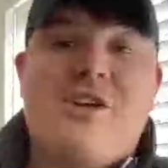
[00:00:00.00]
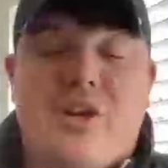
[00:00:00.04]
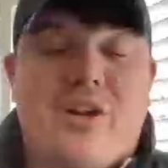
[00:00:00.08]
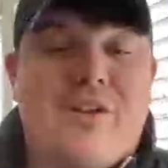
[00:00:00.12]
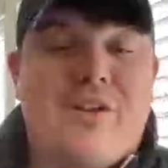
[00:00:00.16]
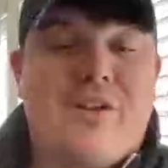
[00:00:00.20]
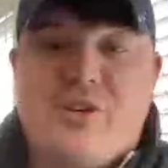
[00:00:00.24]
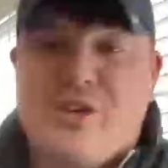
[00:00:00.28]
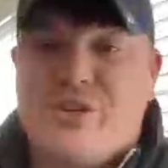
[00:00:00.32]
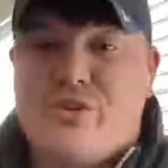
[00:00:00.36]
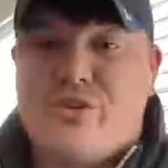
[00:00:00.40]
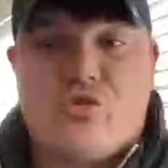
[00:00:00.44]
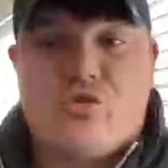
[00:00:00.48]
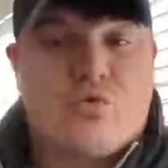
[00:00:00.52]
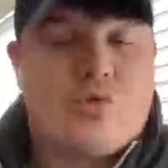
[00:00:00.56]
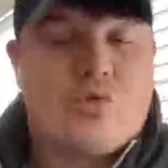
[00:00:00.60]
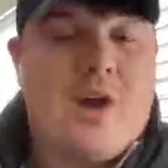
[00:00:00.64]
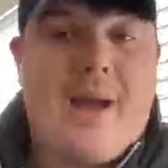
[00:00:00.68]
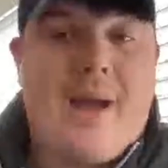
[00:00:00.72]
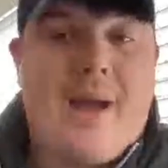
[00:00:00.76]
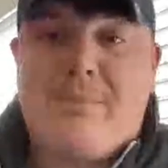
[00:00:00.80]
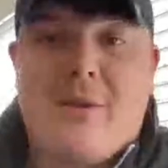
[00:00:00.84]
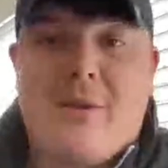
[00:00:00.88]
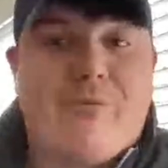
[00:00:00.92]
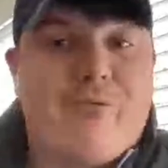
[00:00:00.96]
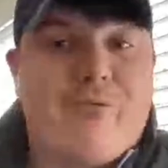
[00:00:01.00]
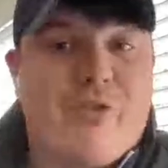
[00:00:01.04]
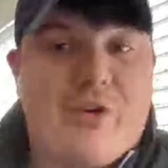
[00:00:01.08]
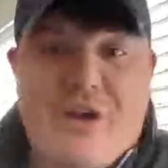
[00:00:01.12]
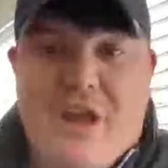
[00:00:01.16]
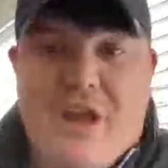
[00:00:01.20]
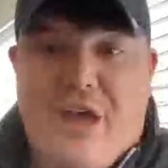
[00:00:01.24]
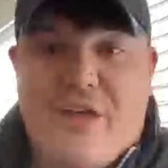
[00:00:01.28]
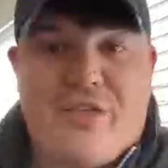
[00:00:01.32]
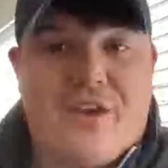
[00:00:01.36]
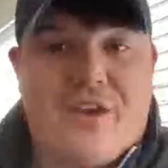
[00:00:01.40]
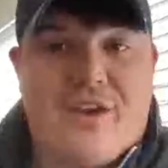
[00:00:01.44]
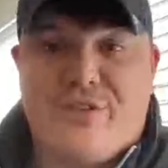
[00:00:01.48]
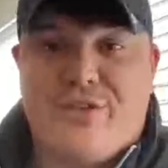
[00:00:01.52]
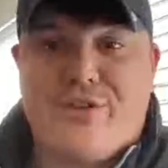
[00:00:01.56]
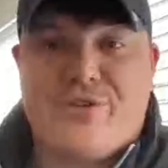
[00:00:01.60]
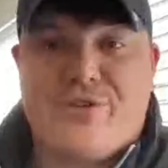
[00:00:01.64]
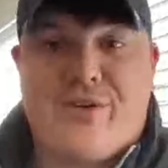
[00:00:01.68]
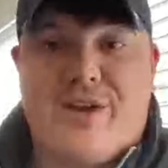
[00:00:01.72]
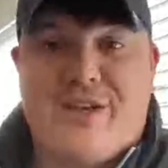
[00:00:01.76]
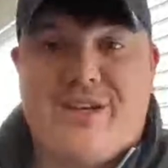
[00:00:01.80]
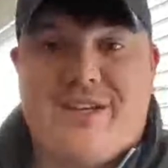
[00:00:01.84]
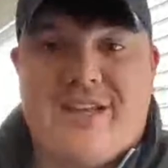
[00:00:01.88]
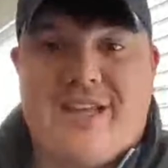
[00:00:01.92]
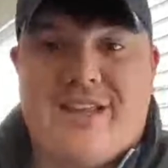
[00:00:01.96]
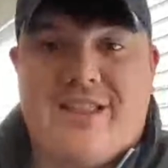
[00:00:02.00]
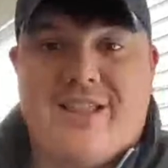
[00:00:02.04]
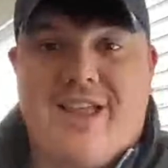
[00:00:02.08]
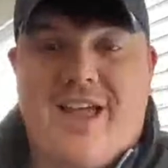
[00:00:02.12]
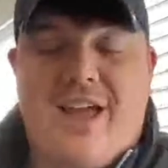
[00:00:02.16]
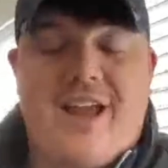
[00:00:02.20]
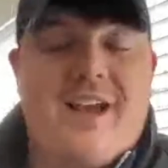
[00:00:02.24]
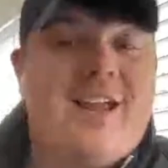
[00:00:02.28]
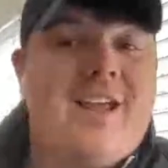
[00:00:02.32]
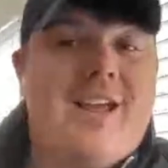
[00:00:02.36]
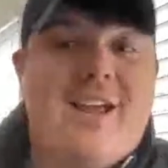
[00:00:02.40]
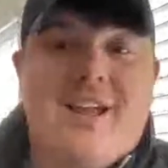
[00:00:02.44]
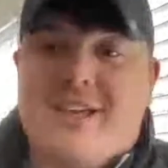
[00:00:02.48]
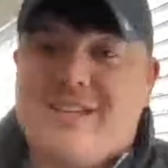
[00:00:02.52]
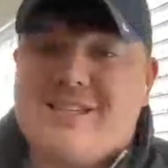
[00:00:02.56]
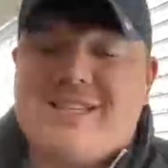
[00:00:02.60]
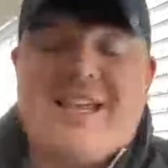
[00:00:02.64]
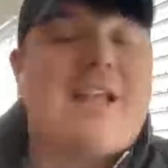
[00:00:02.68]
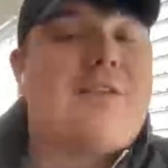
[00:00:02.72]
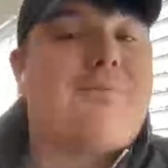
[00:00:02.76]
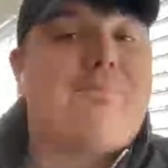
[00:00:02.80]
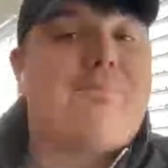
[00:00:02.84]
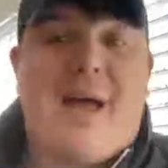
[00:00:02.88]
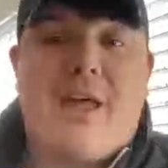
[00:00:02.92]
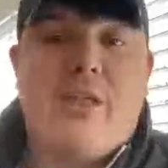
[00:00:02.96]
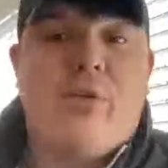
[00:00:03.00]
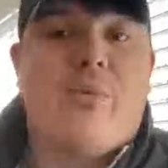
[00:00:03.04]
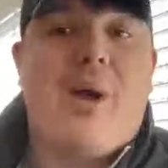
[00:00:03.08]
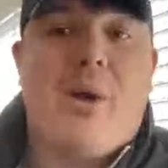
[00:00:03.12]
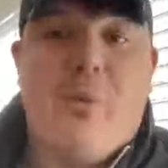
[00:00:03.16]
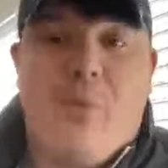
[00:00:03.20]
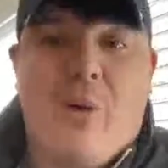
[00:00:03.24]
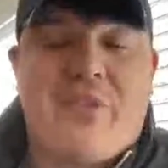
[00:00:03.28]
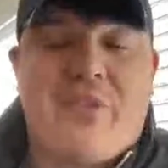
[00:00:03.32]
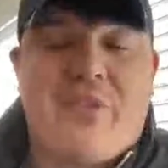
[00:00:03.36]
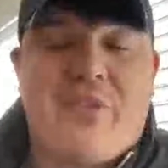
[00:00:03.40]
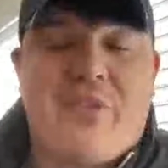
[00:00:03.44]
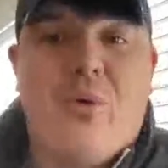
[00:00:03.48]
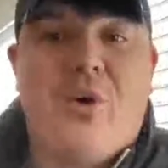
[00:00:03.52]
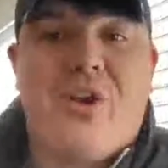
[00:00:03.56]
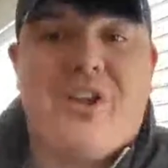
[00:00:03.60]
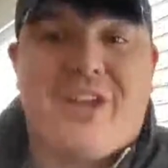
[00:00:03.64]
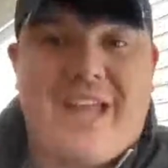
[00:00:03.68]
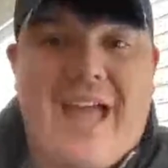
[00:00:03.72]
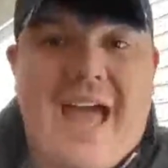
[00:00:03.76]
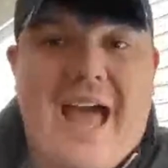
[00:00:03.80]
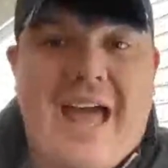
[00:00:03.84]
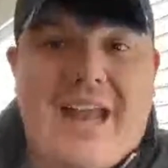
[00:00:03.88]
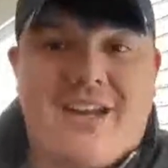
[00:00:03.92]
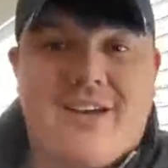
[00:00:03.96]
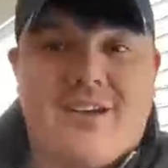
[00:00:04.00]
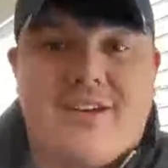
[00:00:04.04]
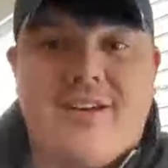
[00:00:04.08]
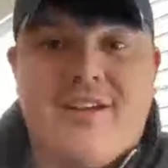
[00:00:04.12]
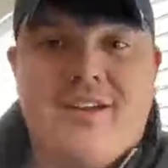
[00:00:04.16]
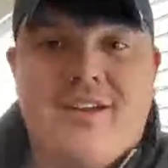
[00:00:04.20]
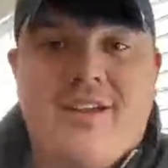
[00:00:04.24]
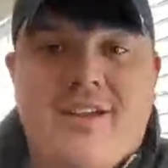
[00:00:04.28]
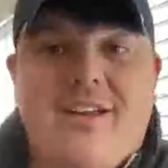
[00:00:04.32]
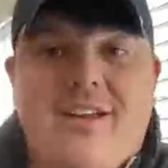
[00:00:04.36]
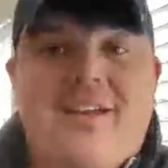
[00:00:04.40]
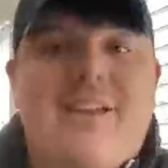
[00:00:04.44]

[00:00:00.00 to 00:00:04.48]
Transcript: should have just dropped him for nothing at the trade deadline, because that's, by the way, what they would have gotten.